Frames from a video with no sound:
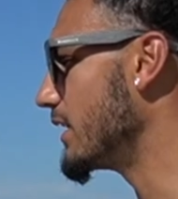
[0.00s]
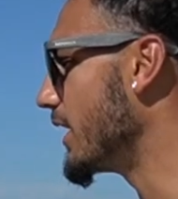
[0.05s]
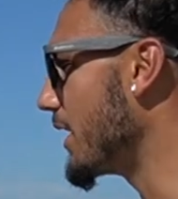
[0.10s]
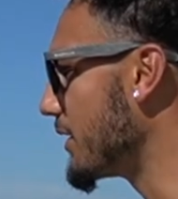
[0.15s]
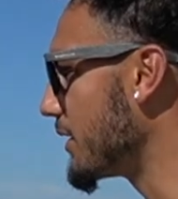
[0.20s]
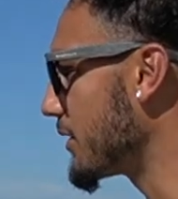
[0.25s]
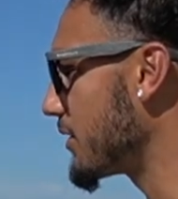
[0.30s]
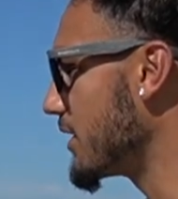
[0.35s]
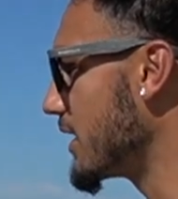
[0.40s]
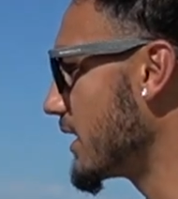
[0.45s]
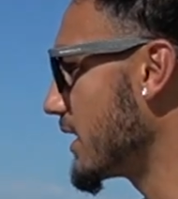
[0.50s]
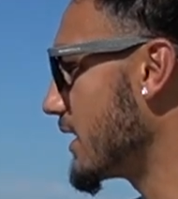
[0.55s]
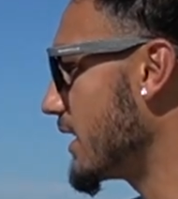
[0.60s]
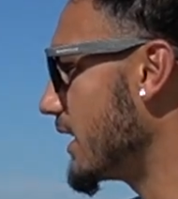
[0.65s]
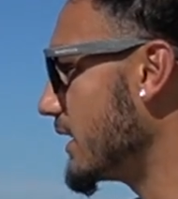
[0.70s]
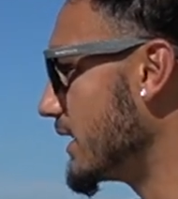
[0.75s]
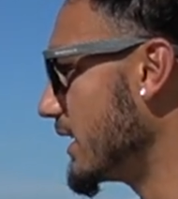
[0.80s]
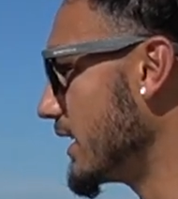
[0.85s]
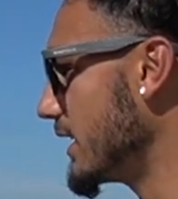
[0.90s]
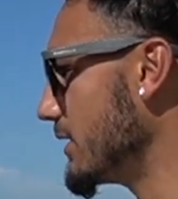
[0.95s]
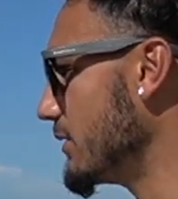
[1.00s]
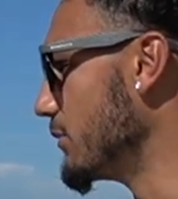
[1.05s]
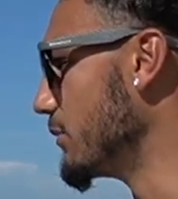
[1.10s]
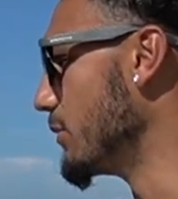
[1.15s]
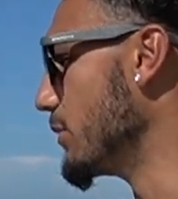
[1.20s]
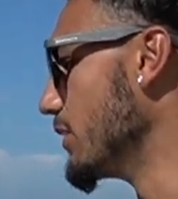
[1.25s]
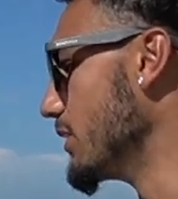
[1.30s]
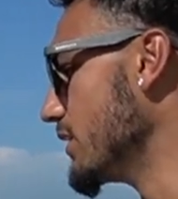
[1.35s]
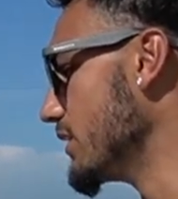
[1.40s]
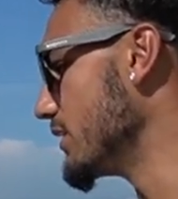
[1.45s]
another thing that I did
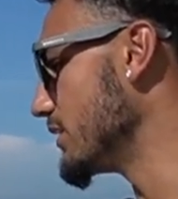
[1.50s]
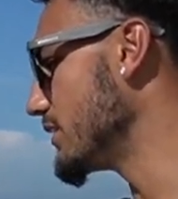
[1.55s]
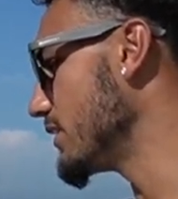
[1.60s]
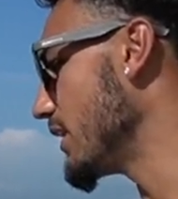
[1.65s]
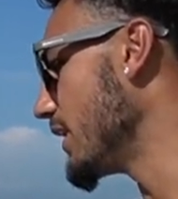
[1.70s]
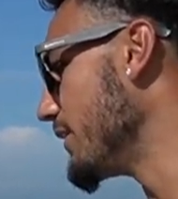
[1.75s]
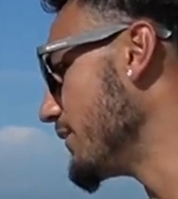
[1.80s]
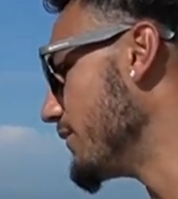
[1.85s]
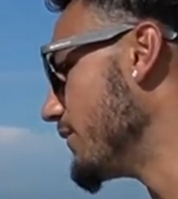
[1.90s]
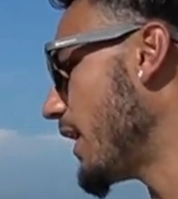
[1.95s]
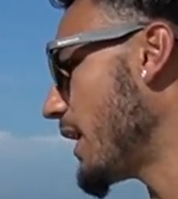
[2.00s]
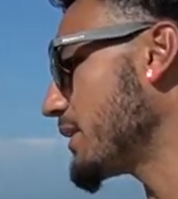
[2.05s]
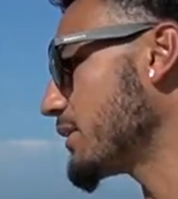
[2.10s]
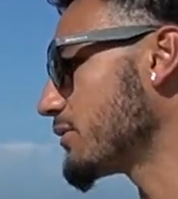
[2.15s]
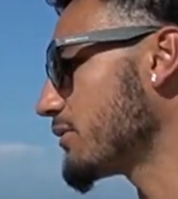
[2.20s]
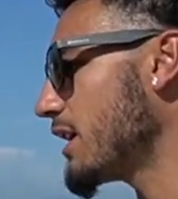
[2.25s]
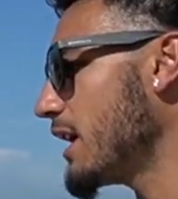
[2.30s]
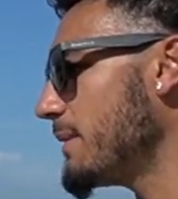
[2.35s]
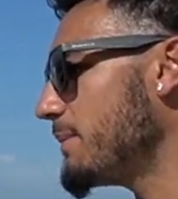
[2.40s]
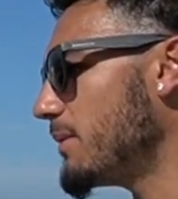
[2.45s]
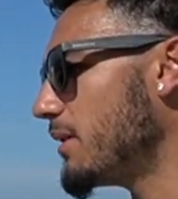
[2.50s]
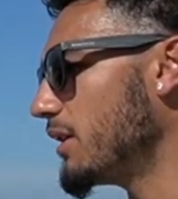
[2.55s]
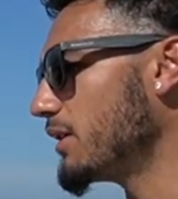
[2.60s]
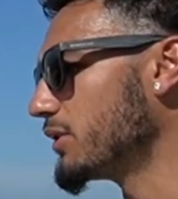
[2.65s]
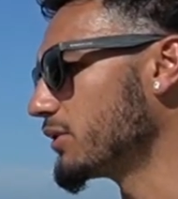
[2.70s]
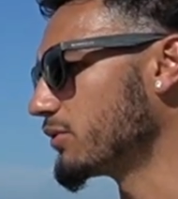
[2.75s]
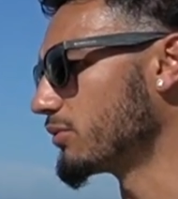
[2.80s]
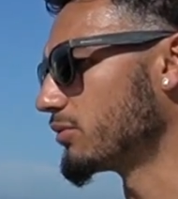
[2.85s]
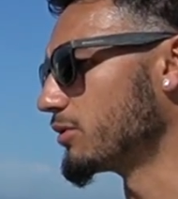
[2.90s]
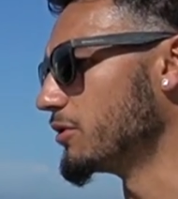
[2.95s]
was a vinyl wrap on
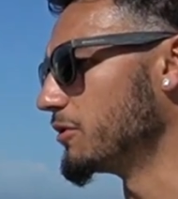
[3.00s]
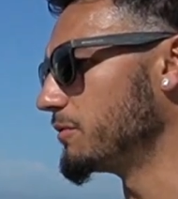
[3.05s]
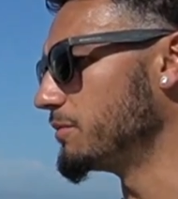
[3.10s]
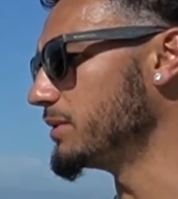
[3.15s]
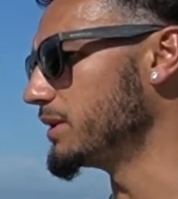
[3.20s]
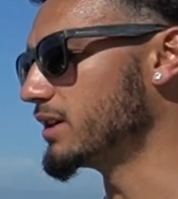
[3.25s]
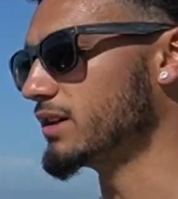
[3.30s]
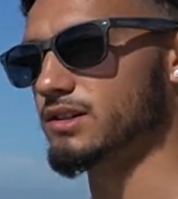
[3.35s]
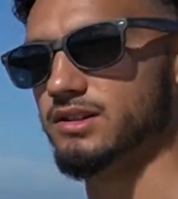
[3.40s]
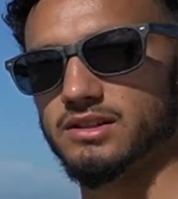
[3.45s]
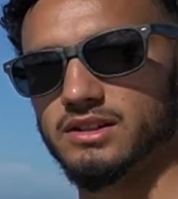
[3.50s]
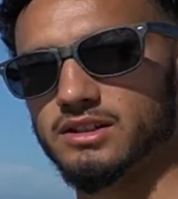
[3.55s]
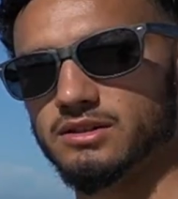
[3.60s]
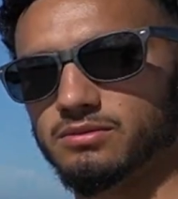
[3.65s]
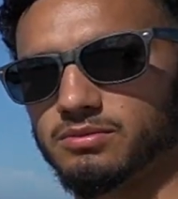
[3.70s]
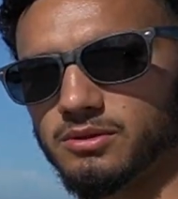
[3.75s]
the roof, because these